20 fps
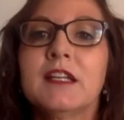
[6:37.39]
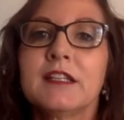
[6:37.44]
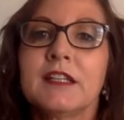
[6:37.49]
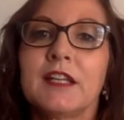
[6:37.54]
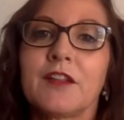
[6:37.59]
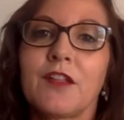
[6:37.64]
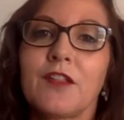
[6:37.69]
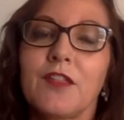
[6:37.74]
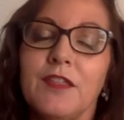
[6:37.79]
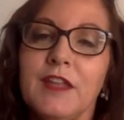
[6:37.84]

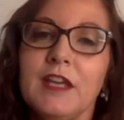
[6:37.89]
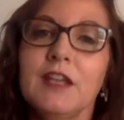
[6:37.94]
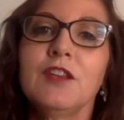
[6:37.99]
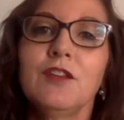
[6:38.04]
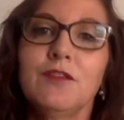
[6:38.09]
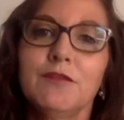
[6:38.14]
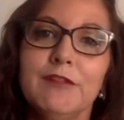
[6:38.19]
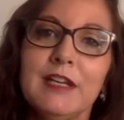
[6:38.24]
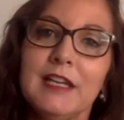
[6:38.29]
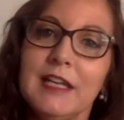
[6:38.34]
Now, the thing
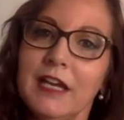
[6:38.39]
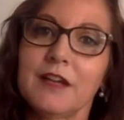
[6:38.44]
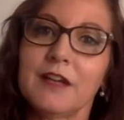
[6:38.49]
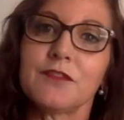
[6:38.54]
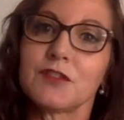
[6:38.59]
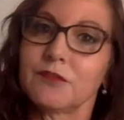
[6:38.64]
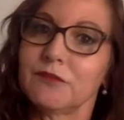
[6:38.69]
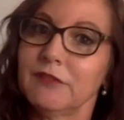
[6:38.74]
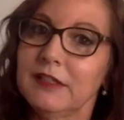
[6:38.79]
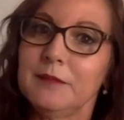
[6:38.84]
you really
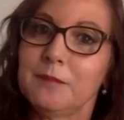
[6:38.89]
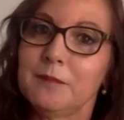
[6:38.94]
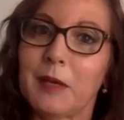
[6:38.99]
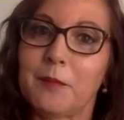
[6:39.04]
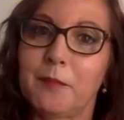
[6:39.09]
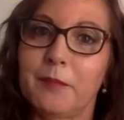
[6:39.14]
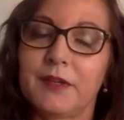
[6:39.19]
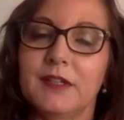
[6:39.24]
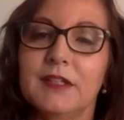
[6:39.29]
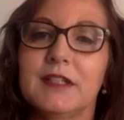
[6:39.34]
have to
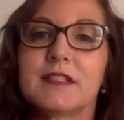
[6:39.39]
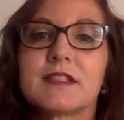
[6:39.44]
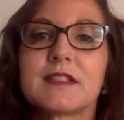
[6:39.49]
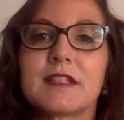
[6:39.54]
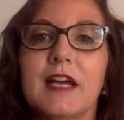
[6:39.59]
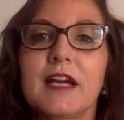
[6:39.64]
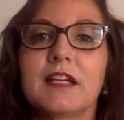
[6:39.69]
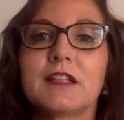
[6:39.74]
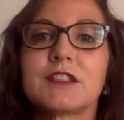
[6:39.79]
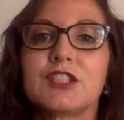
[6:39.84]
remember is
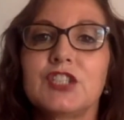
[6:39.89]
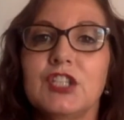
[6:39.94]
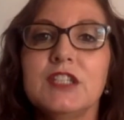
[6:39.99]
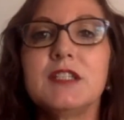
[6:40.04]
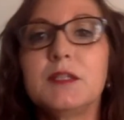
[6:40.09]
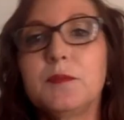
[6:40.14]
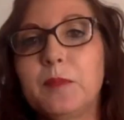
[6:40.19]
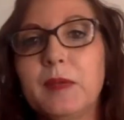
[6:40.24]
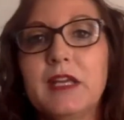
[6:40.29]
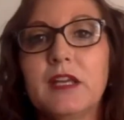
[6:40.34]
that
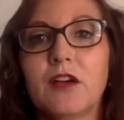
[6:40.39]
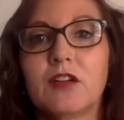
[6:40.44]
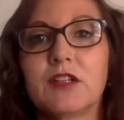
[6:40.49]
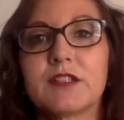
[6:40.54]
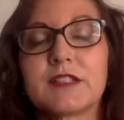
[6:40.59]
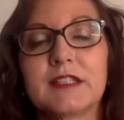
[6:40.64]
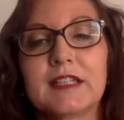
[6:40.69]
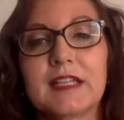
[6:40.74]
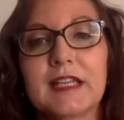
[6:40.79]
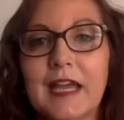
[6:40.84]
GDPR
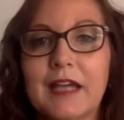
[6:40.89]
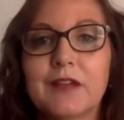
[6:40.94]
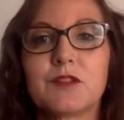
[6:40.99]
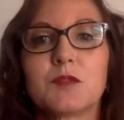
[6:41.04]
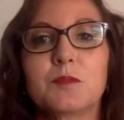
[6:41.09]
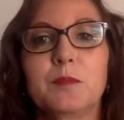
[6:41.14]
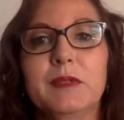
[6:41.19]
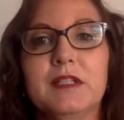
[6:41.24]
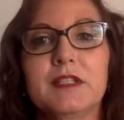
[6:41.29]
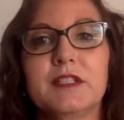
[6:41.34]
is an
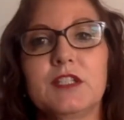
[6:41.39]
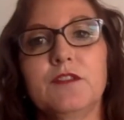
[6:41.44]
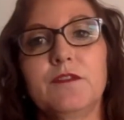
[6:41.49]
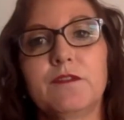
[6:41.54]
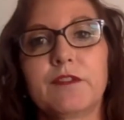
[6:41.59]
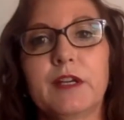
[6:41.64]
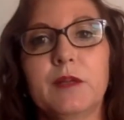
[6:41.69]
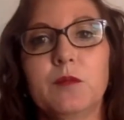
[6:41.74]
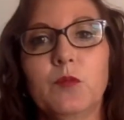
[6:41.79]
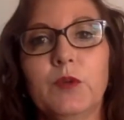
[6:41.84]
accountability
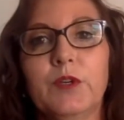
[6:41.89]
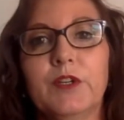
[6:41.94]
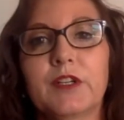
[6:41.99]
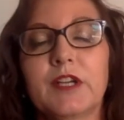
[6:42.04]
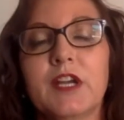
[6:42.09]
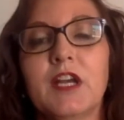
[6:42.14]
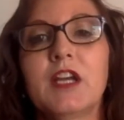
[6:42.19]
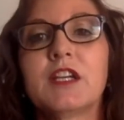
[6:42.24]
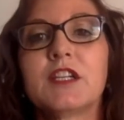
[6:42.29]
framework.